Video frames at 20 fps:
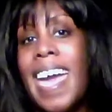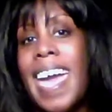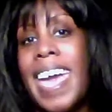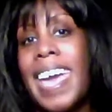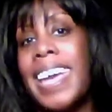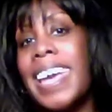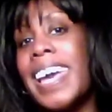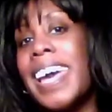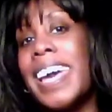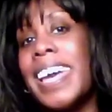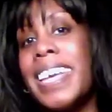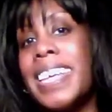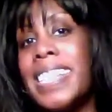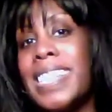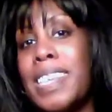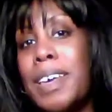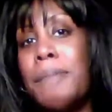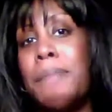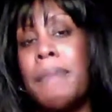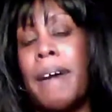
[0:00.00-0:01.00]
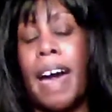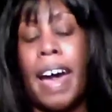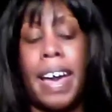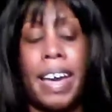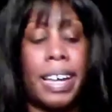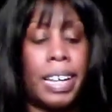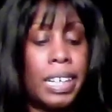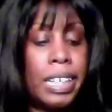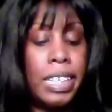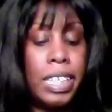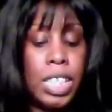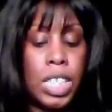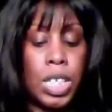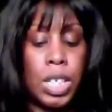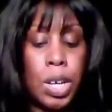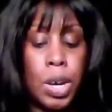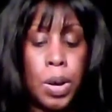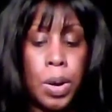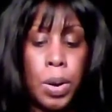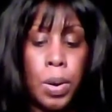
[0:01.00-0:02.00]
Hey guys, I'm back.
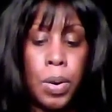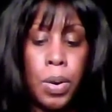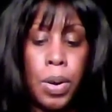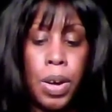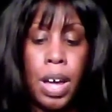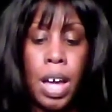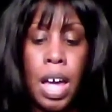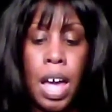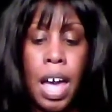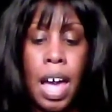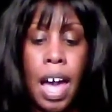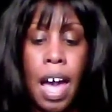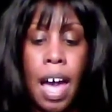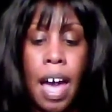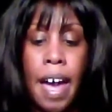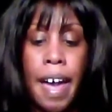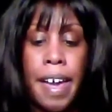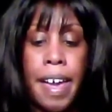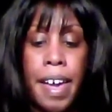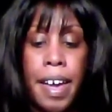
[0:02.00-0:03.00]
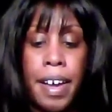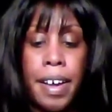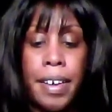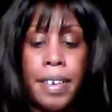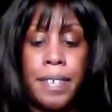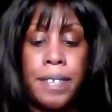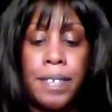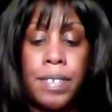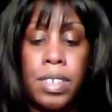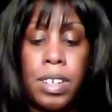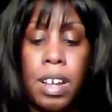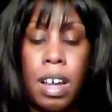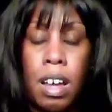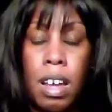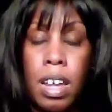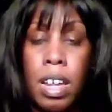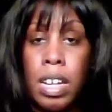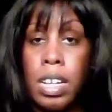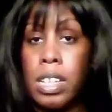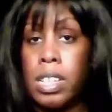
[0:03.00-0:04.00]
So I have
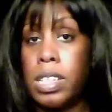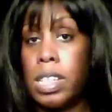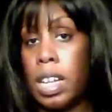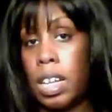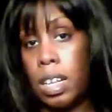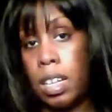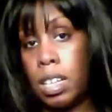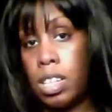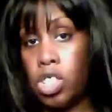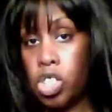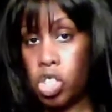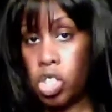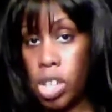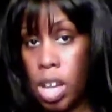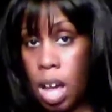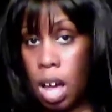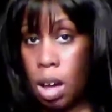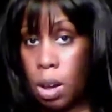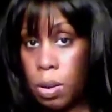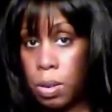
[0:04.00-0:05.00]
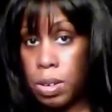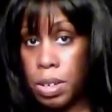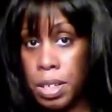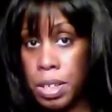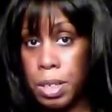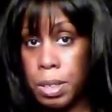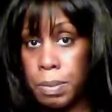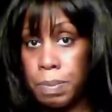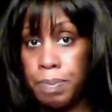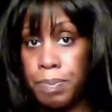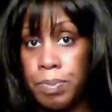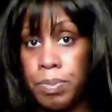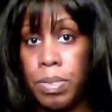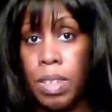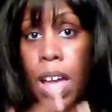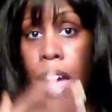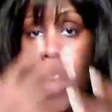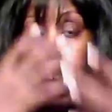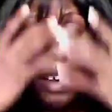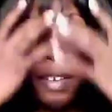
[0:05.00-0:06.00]
taken a shower.
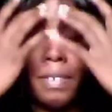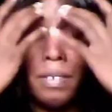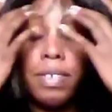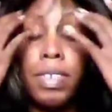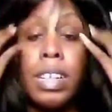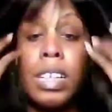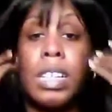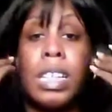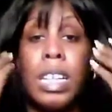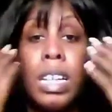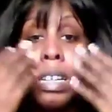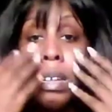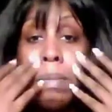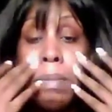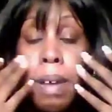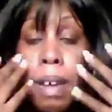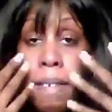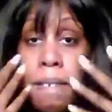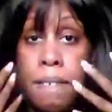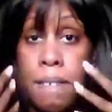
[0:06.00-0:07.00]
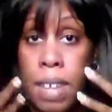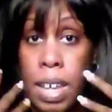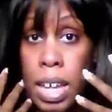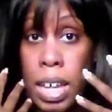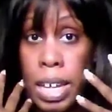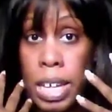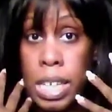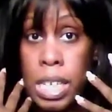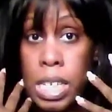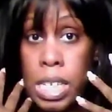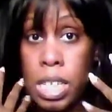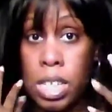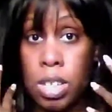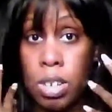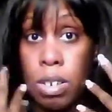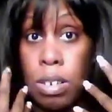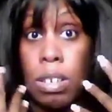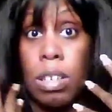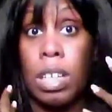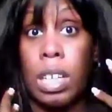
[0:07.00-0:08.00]
I have cleaned my face,
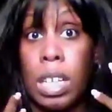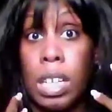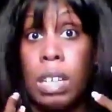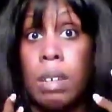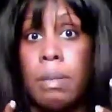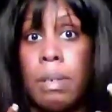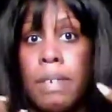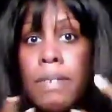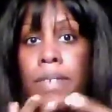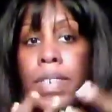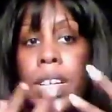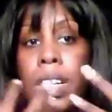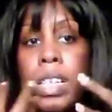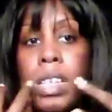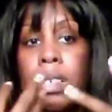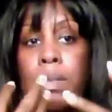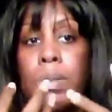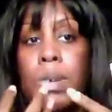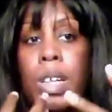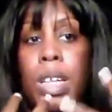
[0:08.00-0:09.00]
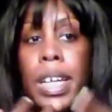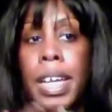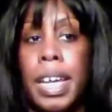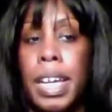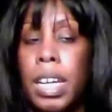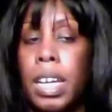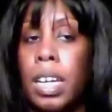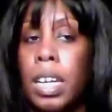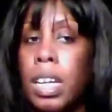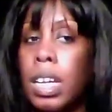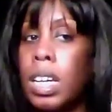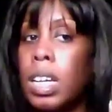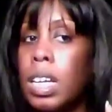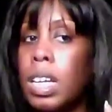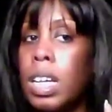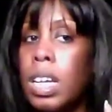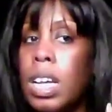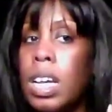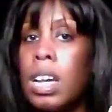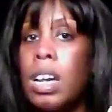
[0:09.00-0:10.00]
thoroughly cleaned my face, exfoliated it,
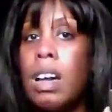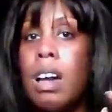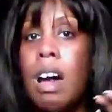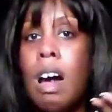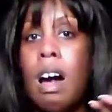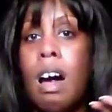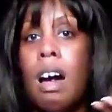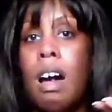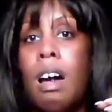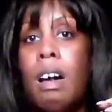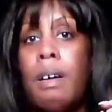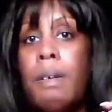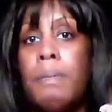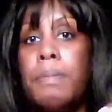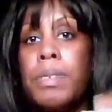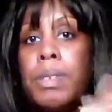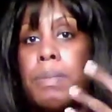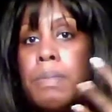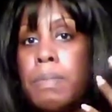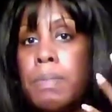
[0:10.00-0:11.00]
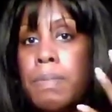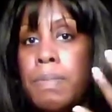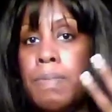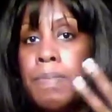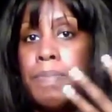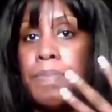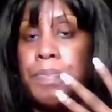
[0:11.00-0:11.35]
some